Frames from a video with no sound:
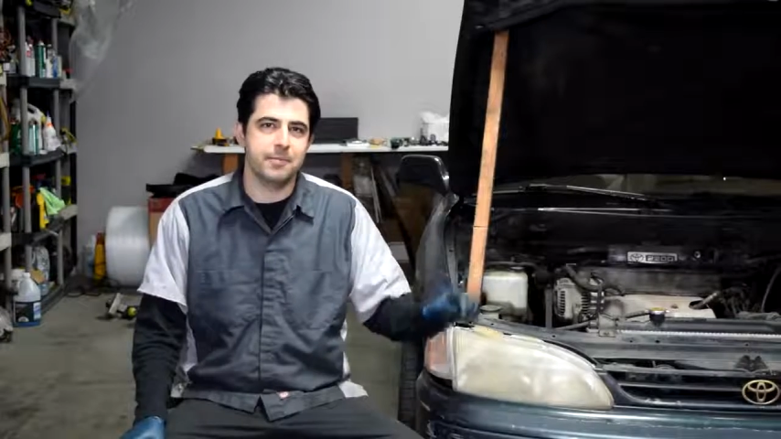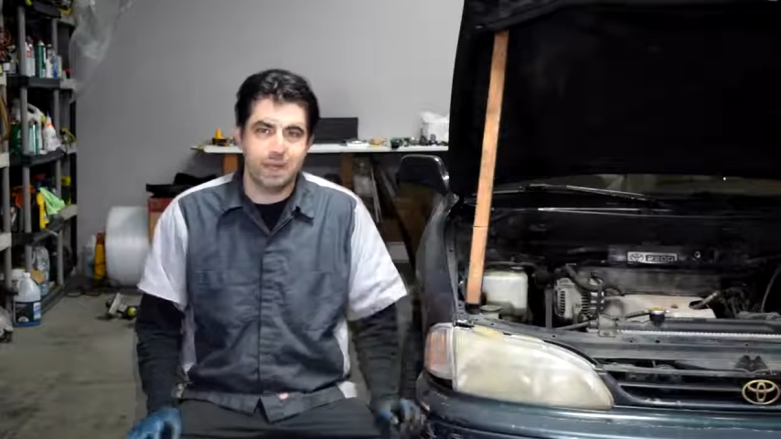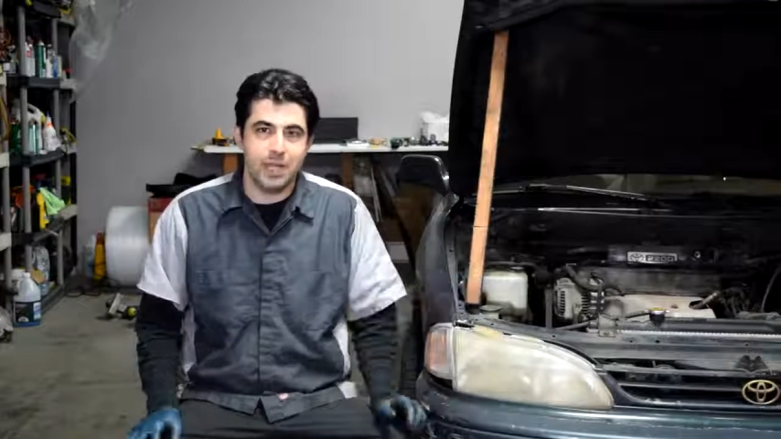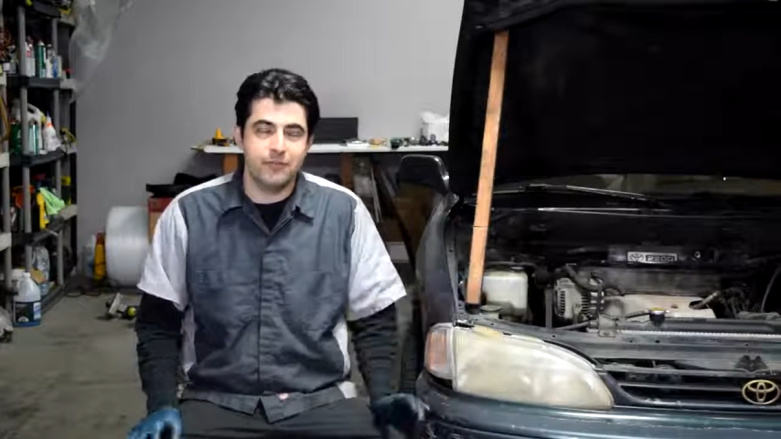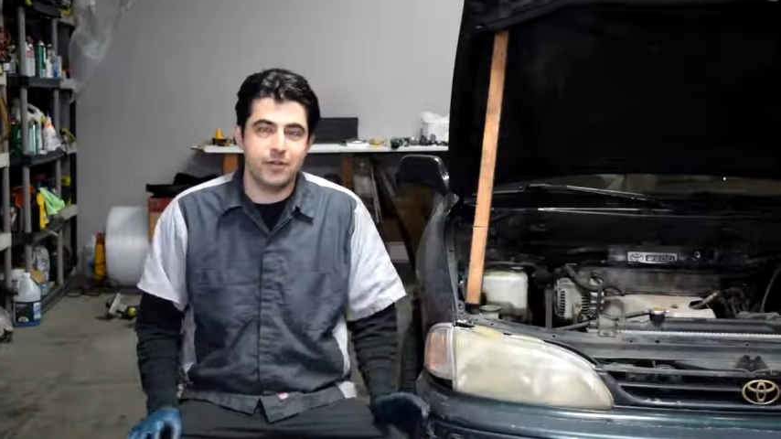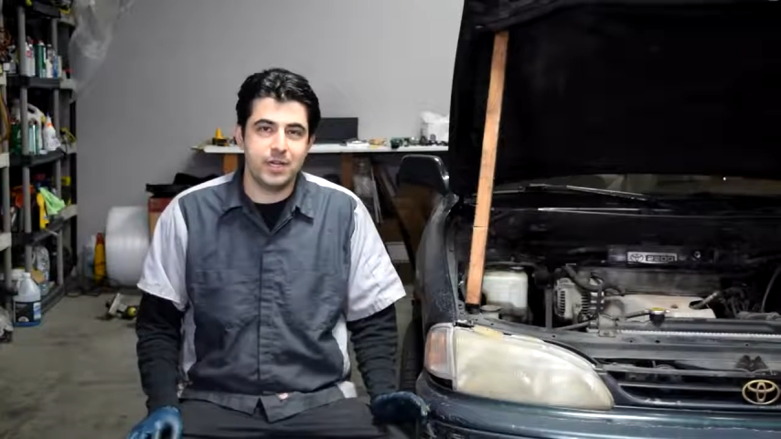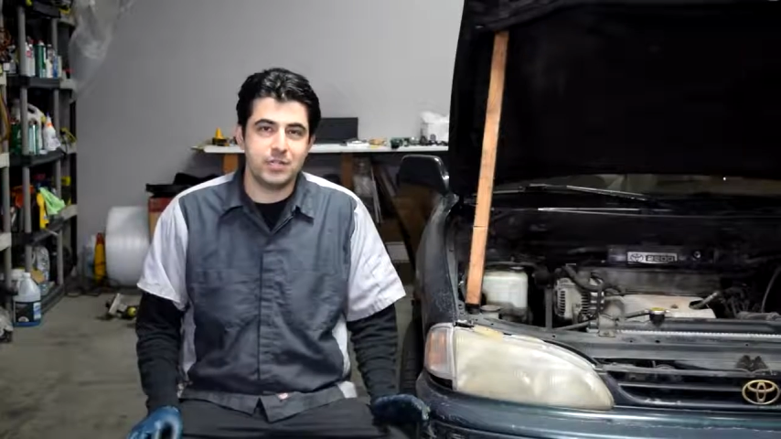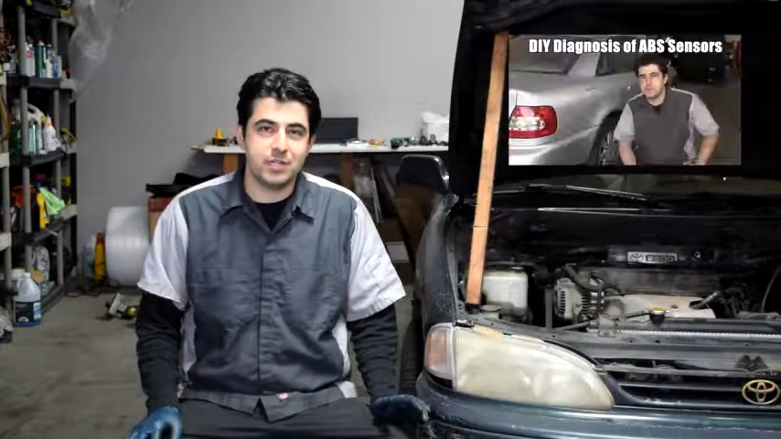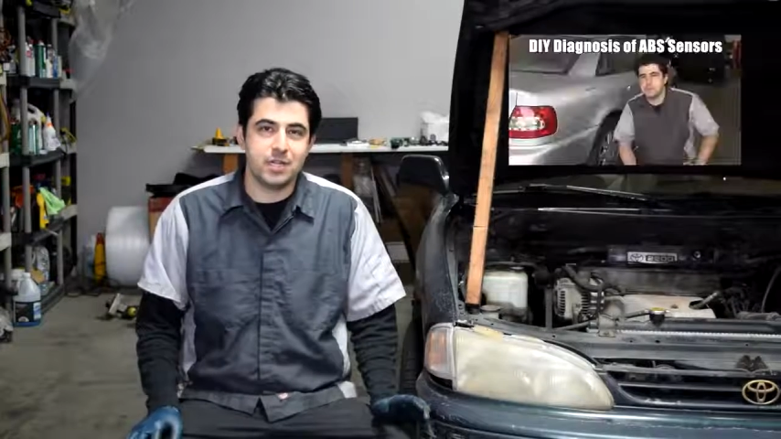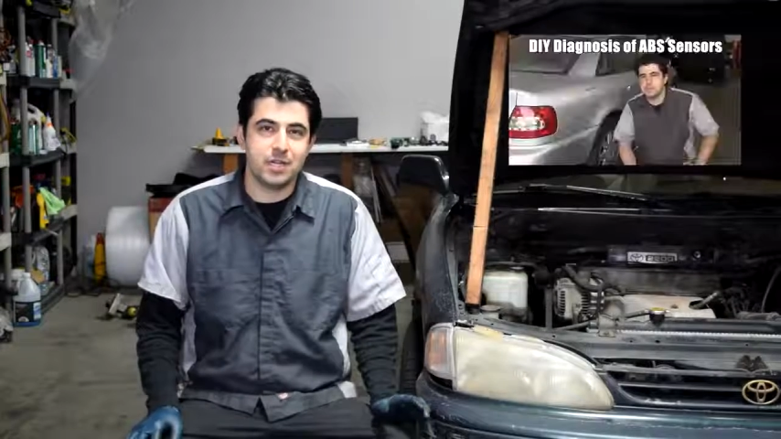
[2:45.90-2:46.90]
Now if you're
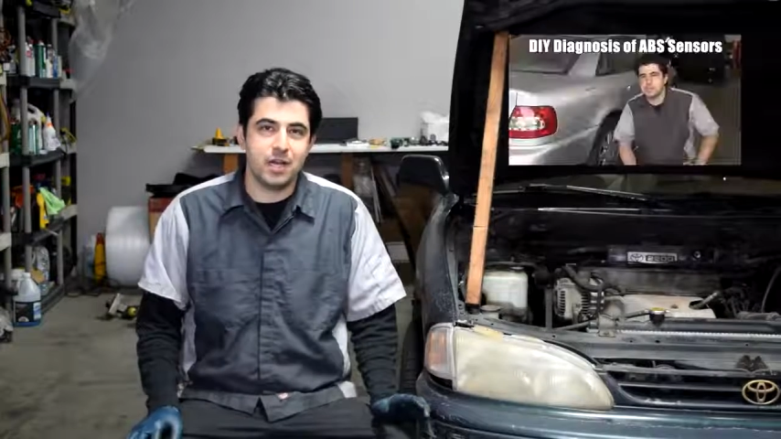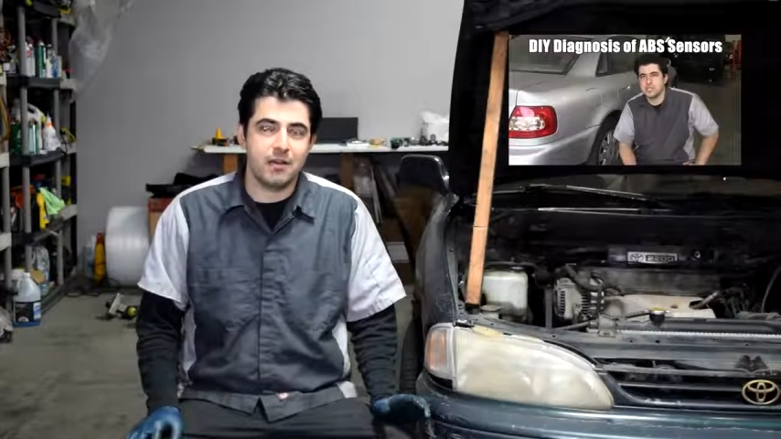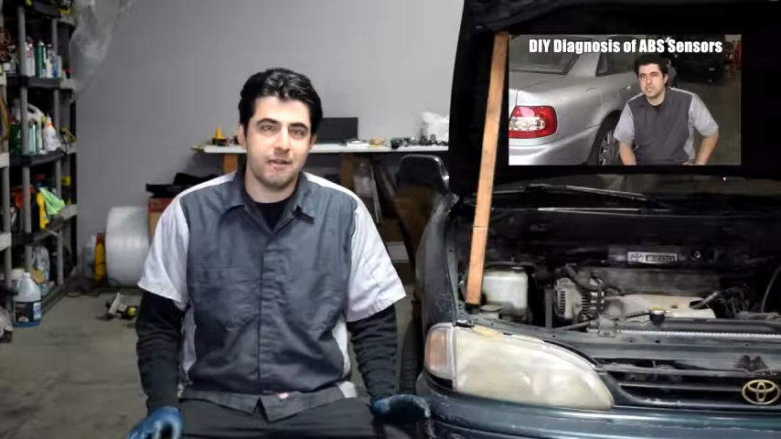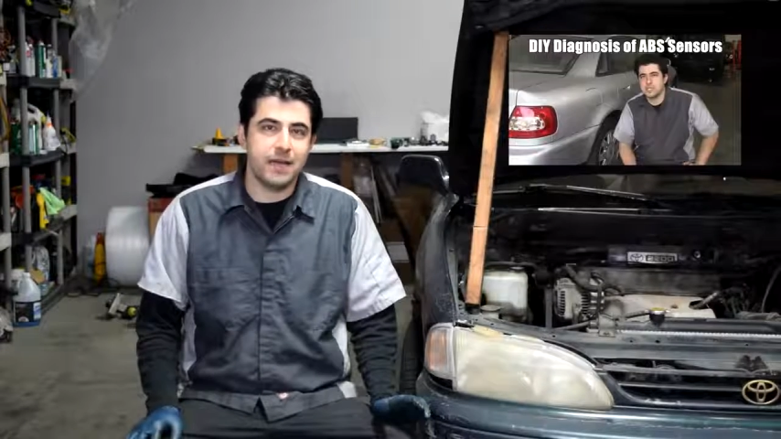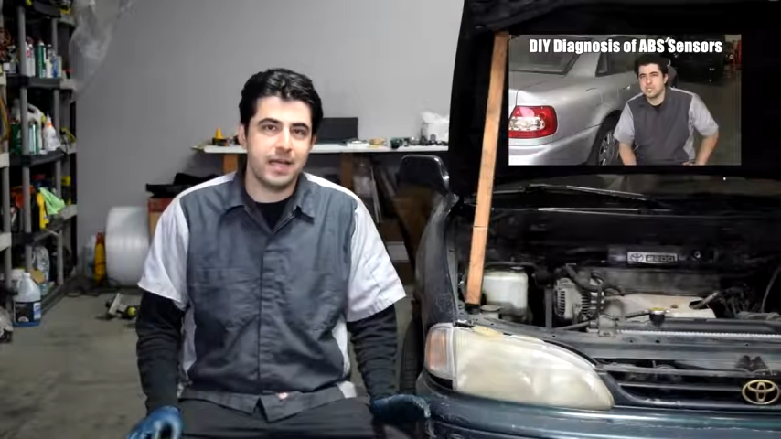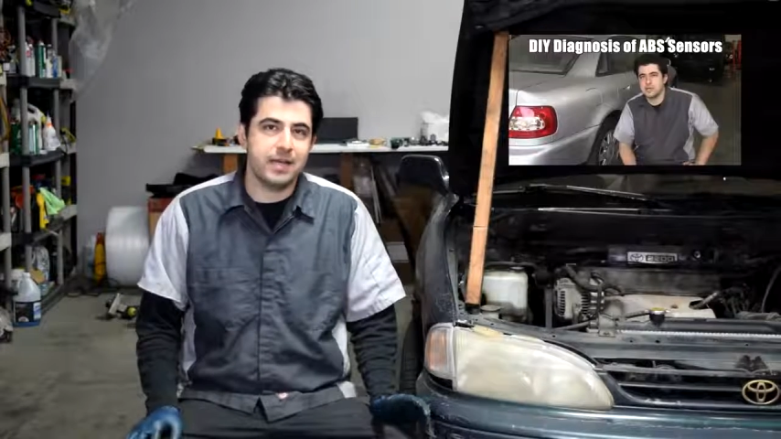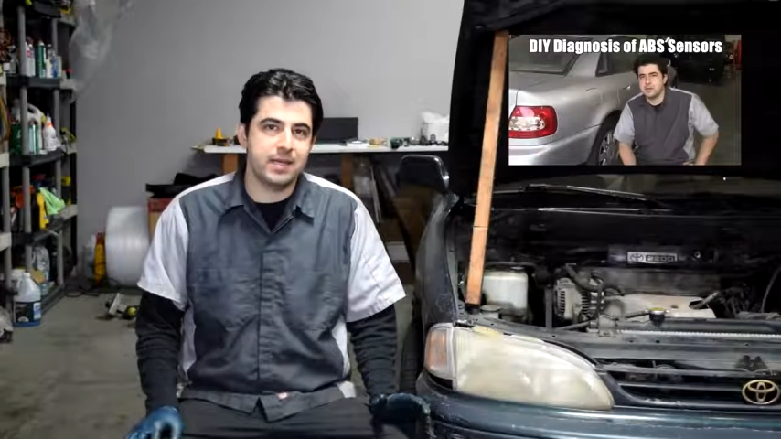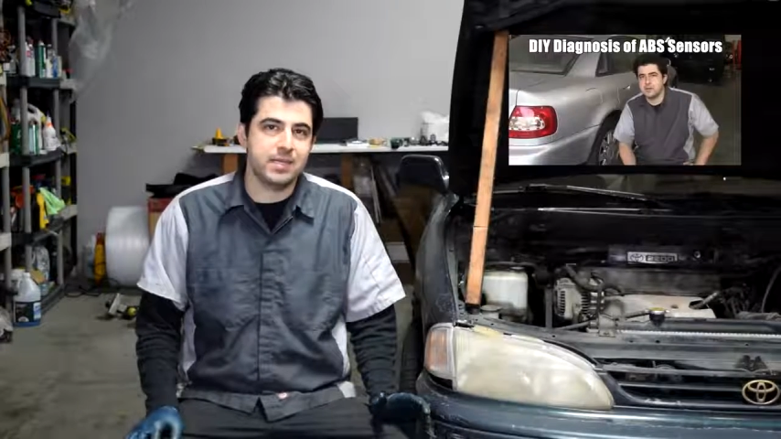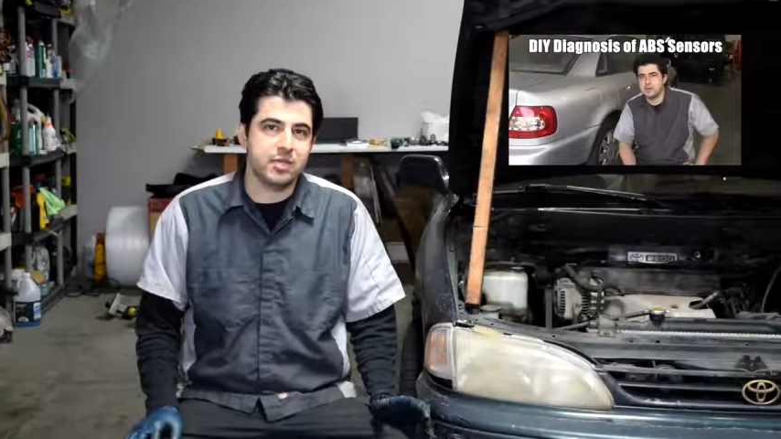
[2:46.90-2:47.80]
interested in how to find a